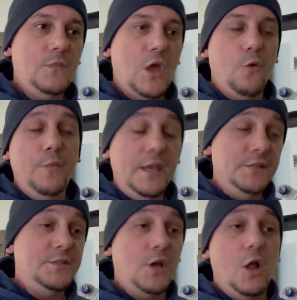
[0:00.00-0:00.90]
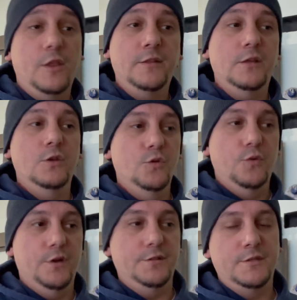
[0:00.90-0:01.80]
Or me installing the new
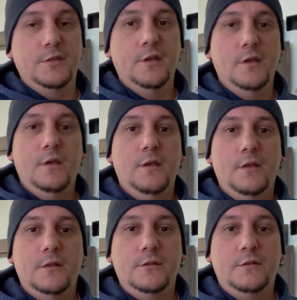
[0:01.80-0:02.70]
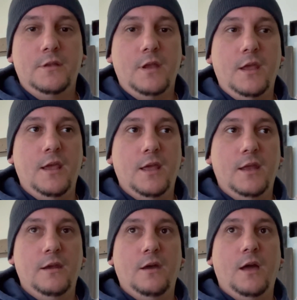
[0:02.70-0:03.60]
ones.
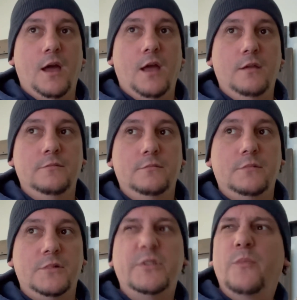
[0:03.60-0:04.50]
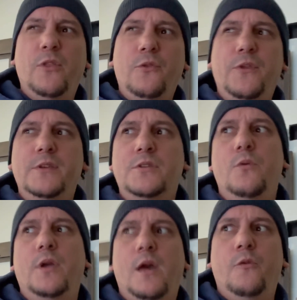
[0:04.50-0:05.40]
And there's some other things
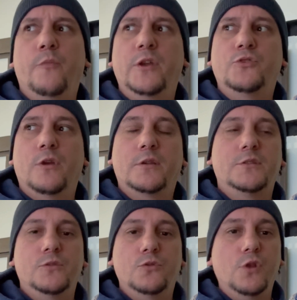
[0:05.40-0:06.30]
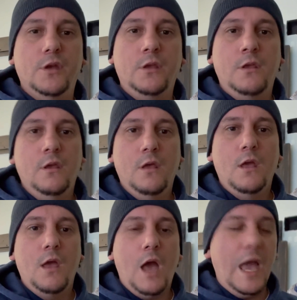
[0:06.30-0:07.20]
going on with my truck too. Like,
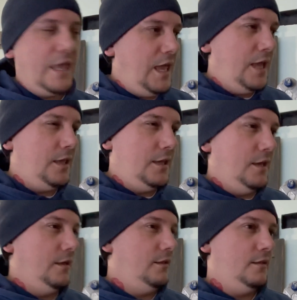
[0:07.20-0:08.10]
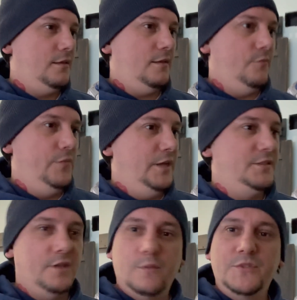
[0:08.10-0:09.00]
I can't get my
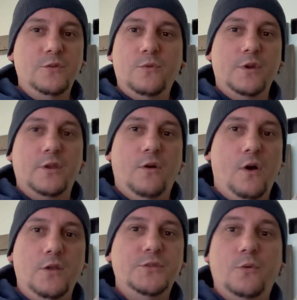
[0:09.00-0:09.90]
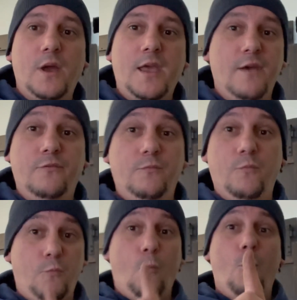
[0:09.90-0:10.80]
subs to work at all. So I have
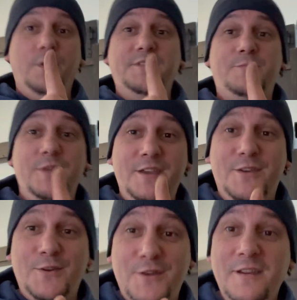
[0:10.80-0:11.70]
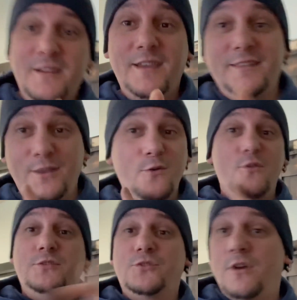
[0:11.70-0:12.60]
one speaker in the
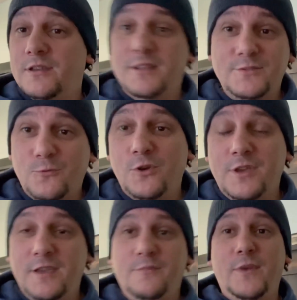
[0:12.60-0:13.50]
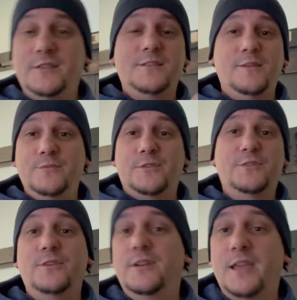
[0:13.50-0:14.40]
whole truck that's working. My subs are
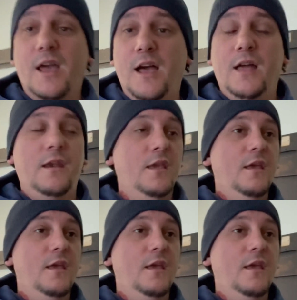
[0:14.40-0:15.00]
turning on.